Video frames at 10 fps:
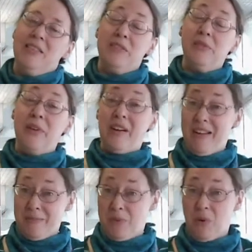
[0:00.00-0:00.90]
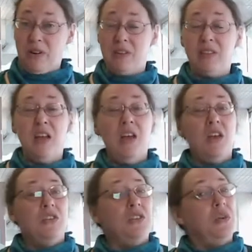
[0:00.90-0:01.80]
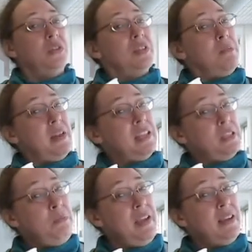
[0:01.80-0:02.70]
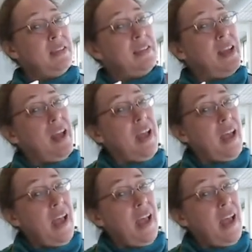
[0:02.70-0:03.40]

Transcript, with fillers: That's very important. So somebody speaks